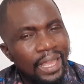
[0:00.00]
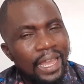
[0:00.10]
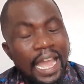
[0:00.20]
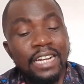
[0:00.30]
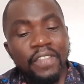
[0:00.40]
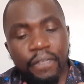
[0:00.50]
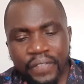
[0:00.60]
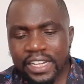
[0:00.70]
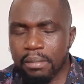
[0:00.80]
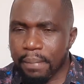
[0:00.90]
And the
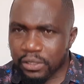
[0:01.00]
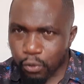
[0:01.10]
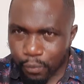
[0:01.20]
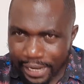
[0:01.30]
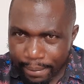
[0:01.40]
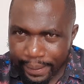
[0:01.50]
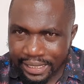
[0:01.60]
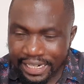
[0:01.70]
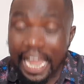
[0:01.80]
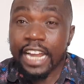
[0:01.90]
thirty members of
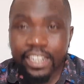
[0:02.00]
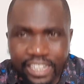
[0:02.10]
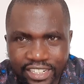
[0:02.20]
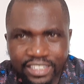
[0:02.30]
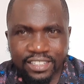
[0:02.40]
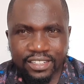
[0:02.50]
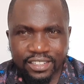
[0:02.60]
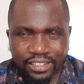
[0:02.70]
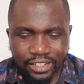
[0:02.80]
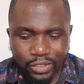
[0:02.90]
parliament agreed
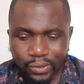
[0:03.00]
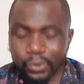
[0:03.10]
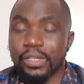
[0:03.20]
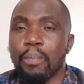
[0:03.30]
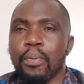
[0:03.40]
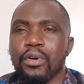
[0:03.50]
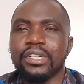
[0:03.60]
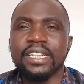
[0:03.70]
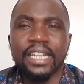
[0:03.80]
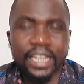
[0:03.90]
to
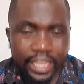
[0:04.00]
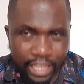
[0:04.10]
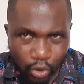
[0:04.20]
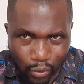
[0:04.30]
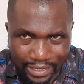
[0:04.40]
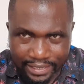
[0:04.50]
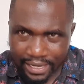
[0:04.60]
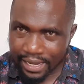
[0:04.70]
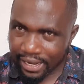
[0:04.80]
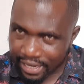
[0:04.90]
support Kenya
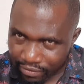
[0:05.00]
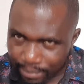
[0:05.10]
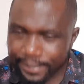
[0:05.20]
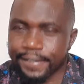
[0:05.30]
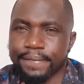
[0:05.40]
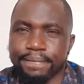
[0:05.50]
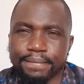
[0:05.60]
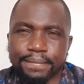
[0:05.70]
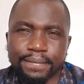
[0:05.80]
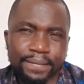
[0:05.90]
Kwanza government.
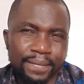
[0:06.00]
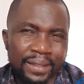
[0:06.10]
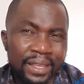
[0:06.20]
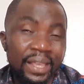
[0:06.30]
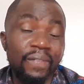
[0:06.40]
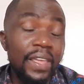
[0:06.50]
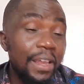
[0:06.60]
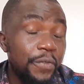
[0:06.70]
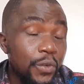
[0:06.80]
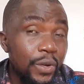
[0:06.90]
Then a
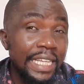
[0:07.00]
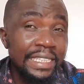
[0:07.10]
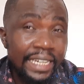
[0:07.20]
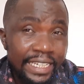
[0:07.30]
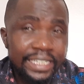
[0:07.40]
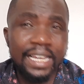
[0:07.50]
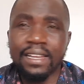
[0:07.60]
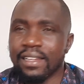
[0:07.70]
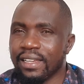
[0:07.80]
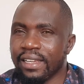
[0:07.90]
few days later,
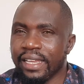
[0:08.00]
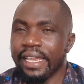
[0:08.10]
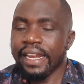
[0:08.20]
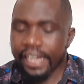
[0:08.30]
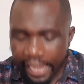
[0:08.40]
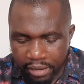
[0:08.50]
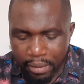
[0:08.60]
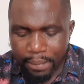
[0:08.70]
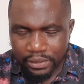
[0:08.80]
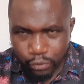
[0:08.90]
nine
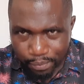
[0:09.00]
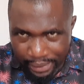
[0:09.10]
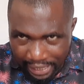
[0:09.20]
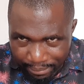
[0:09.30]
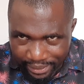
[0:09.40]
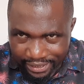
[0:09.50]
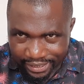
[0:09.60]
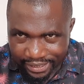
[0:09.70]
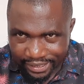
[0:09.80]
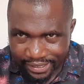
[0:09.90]
members of parliament
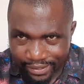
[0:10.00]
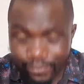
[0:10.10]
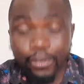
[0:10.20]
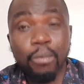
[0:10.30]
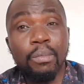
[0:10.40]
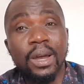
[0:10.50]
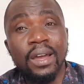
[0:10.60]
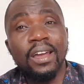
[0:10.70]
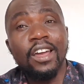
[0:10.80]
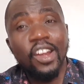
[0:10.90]
from uh,
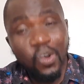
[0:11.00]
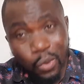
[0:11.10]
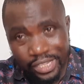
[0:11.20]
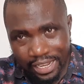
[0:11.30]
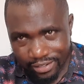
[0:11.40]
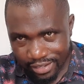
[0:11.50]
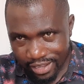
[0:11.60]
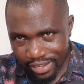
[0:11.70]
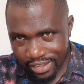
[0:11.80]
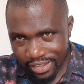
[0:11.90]
Luo Nyanza,
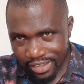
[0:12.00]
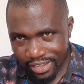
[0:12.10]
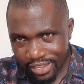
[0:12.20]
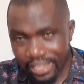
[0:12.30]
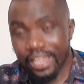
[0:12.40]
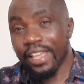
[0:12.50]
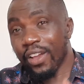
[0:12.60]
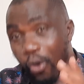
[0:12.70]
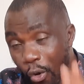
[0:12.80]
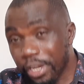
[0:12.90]

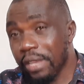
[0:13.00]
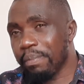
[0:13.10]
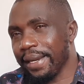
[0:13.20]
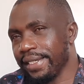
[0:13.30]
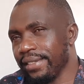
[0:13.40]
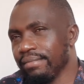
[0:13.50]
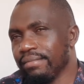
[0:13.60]
O D M party,